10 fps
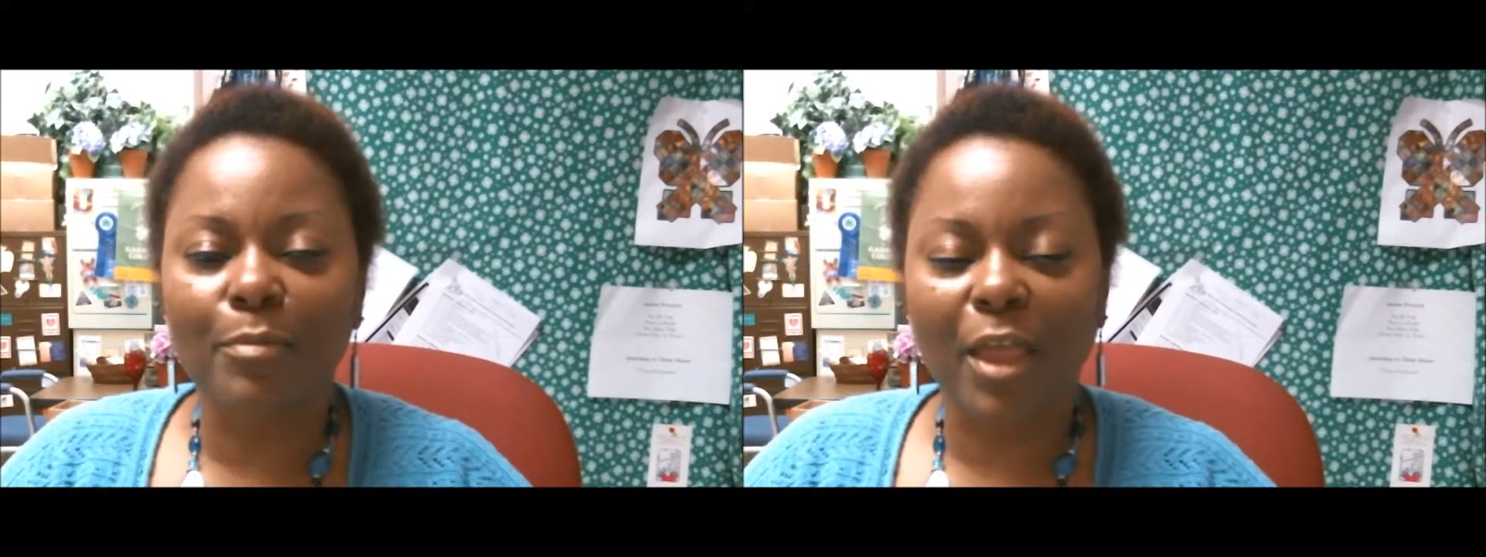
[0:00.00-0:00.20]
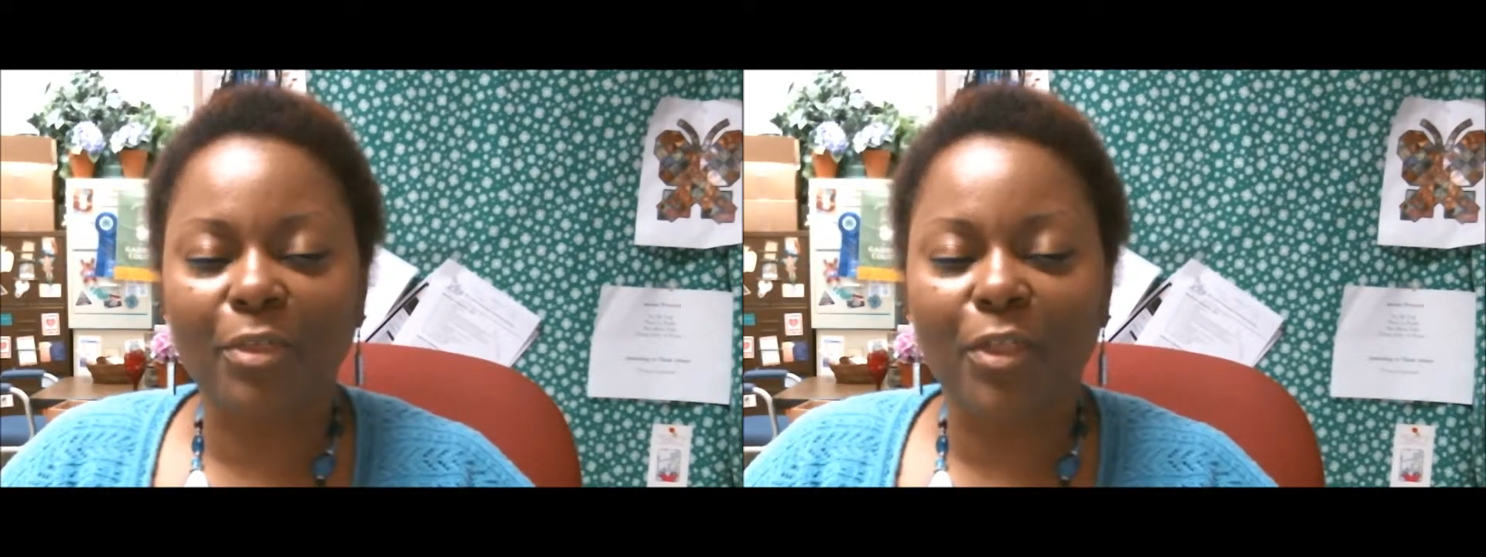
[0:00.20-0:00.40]

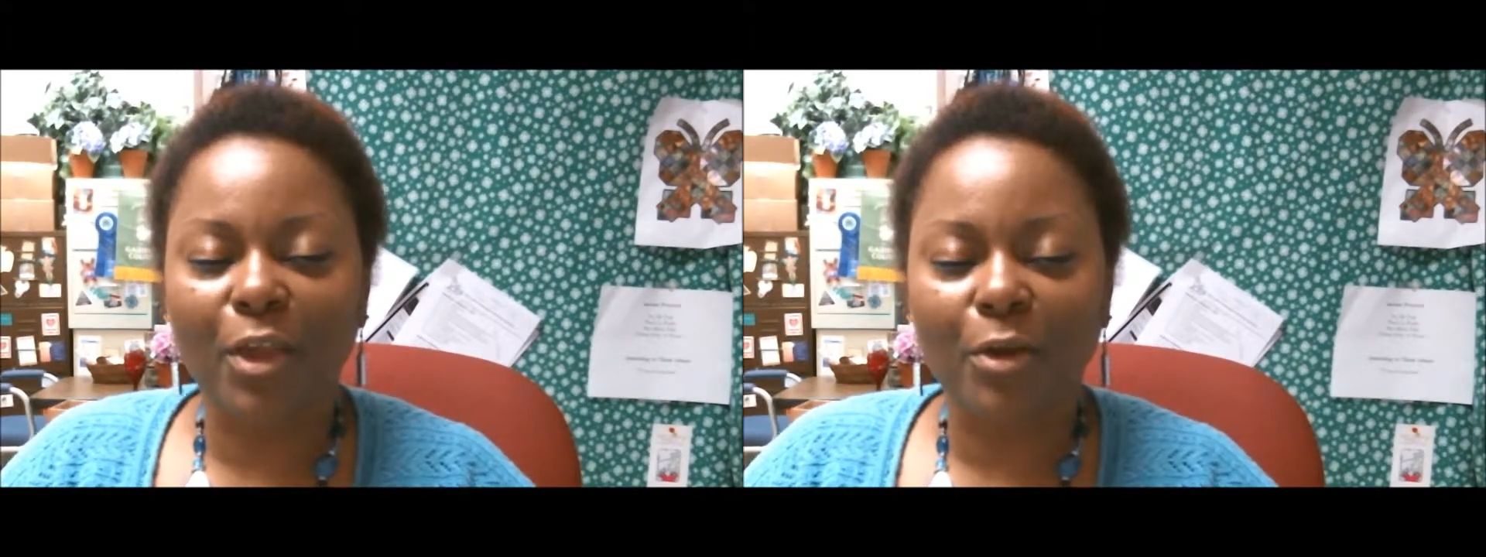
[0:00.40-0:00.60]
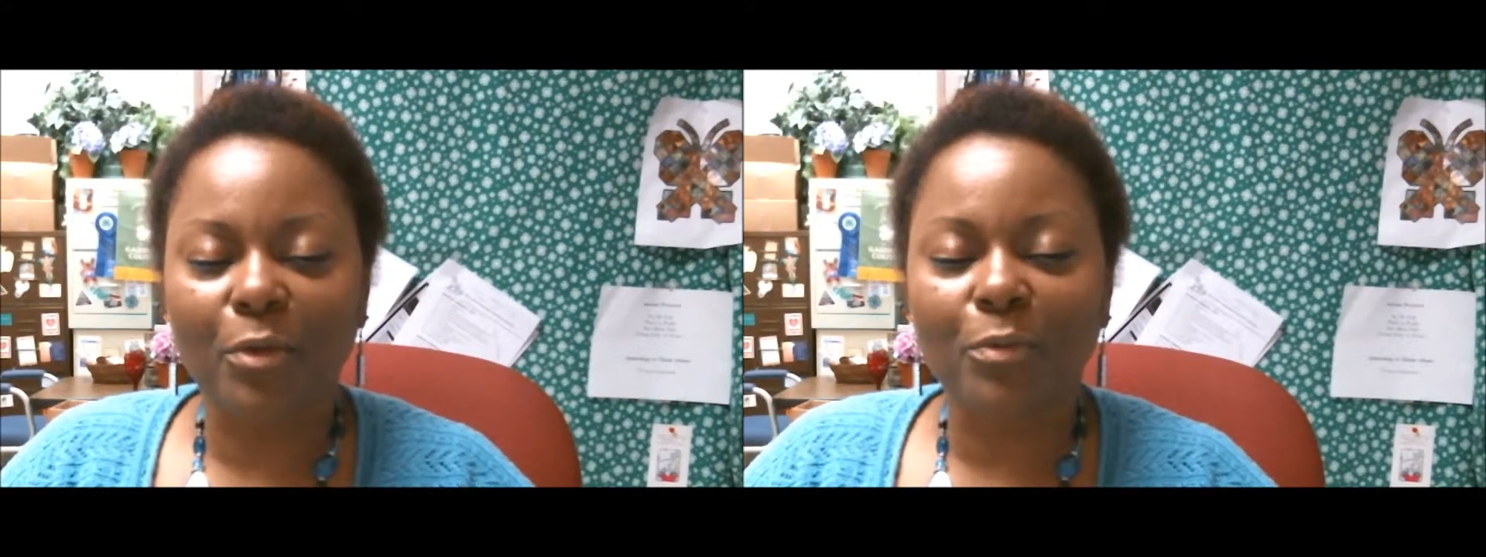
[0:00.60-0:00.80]
make
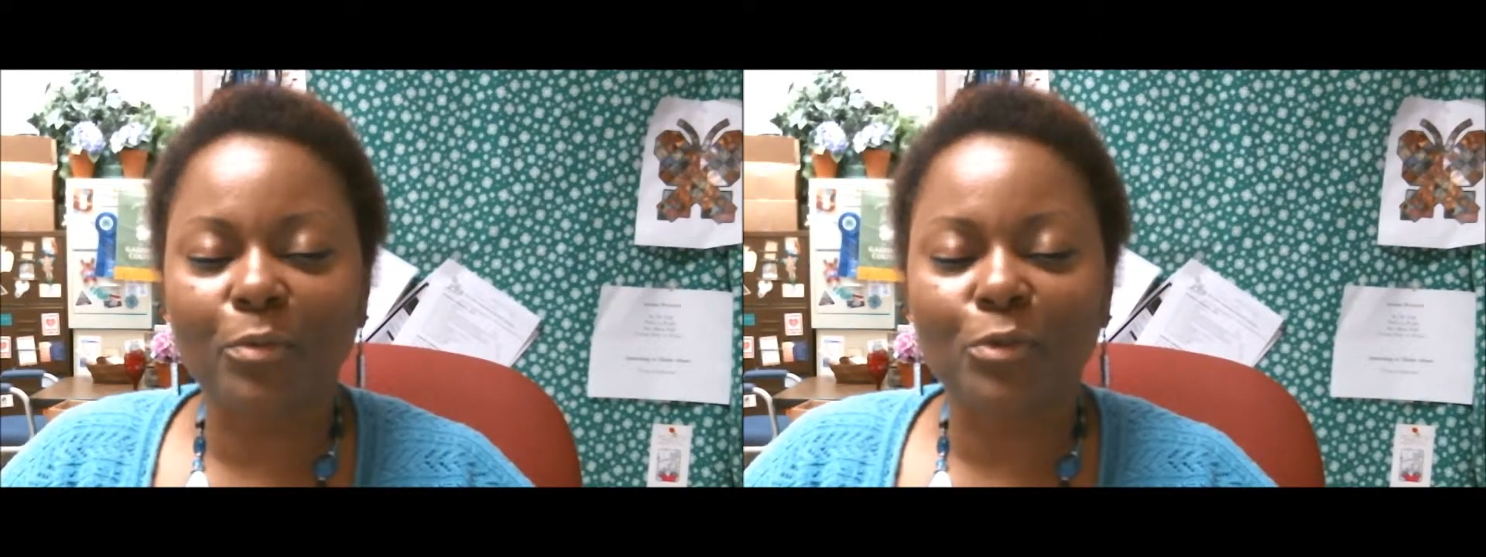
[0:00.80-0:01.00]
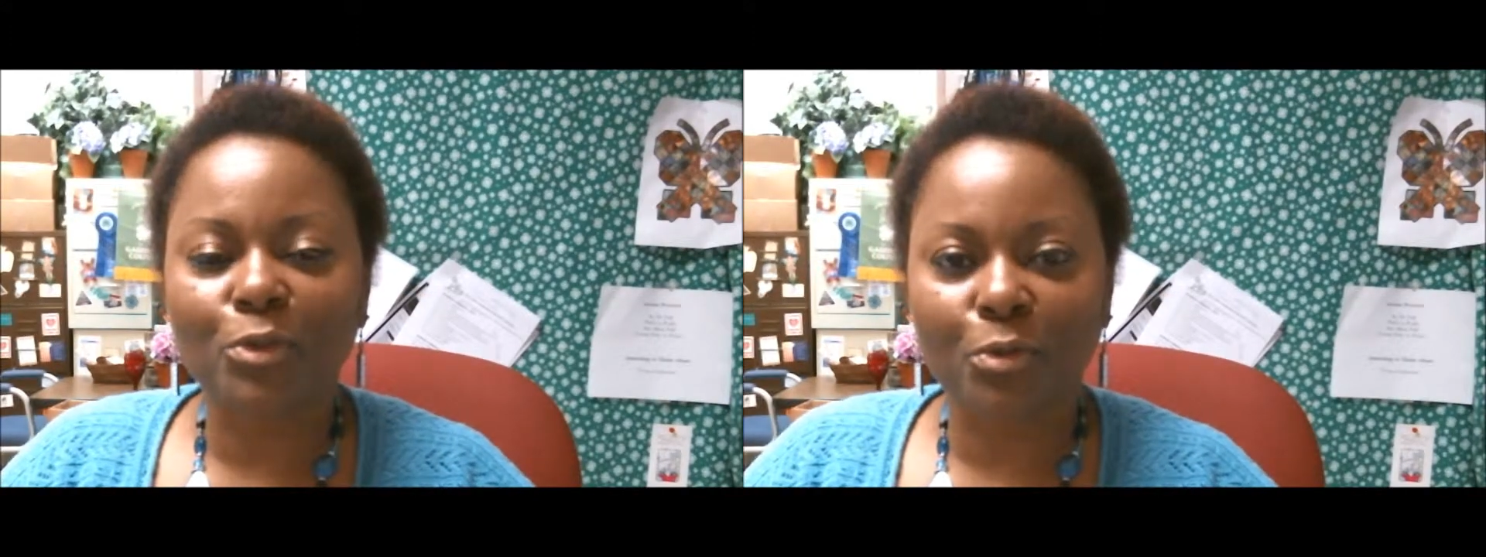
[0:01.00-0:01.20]
their
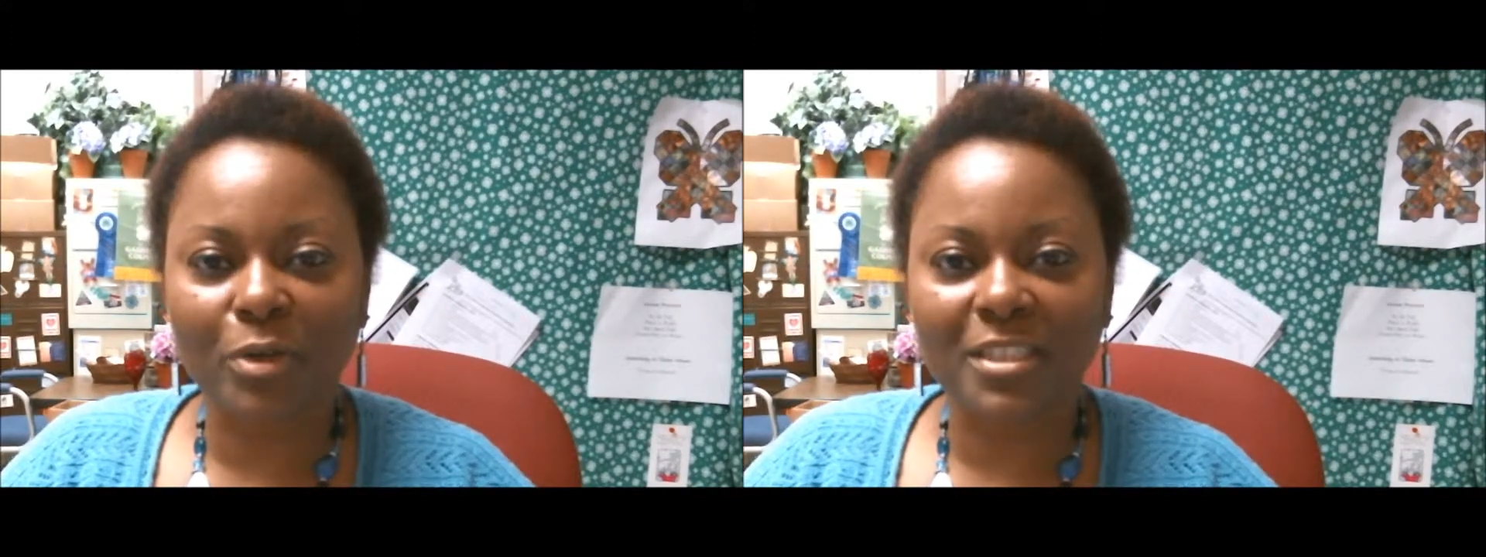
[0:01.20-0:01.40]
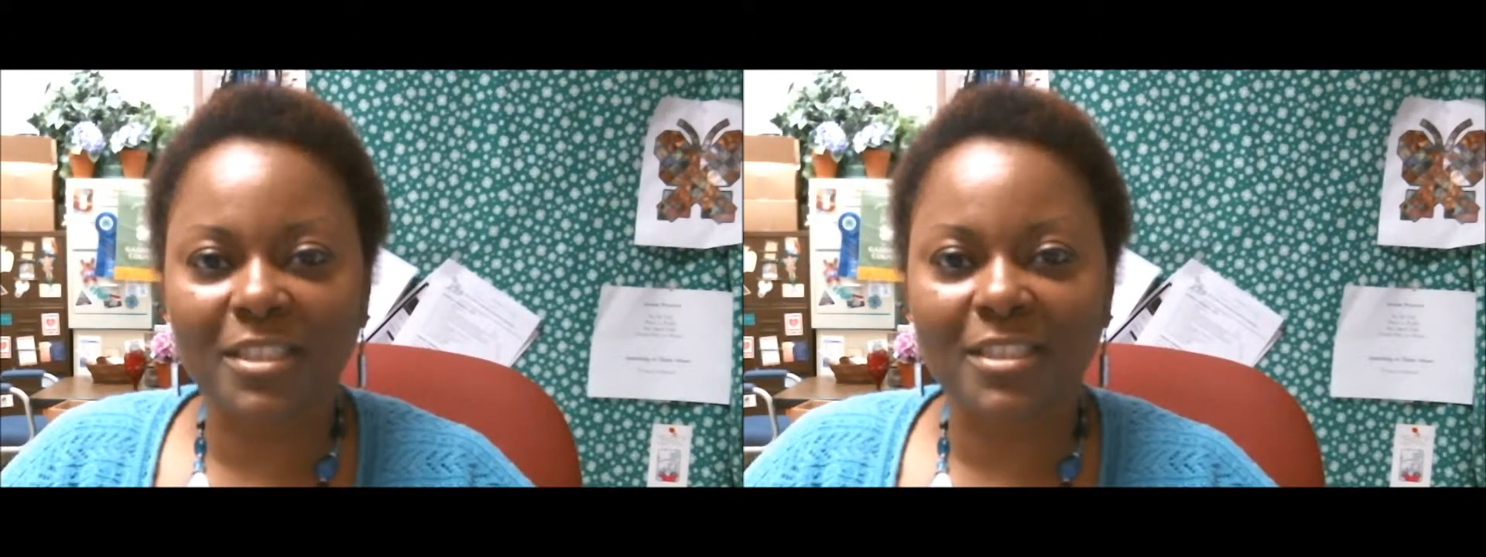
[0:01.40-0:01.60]

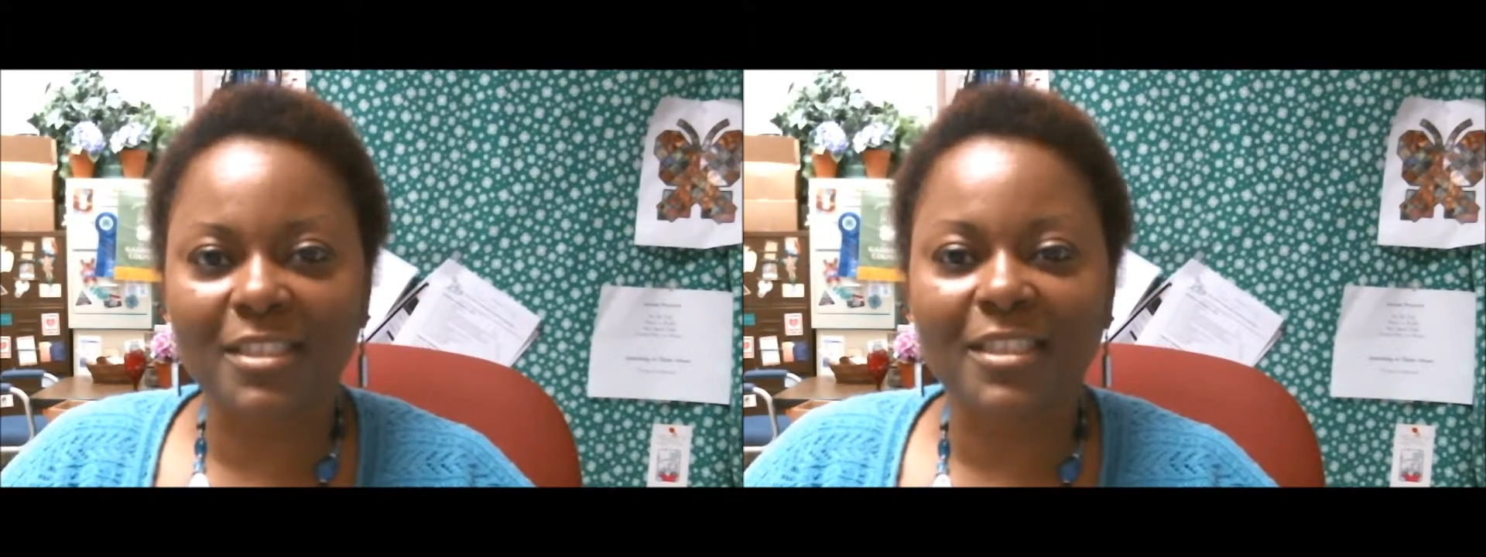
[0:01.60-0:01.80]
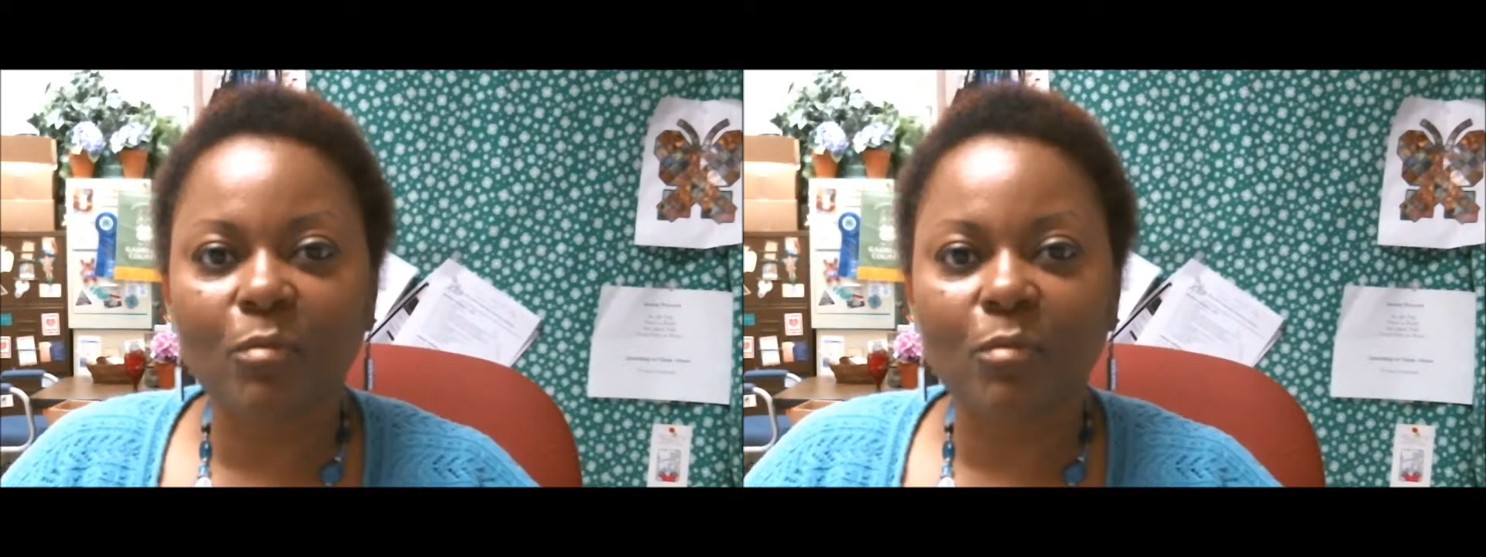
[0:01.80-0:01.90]
choices.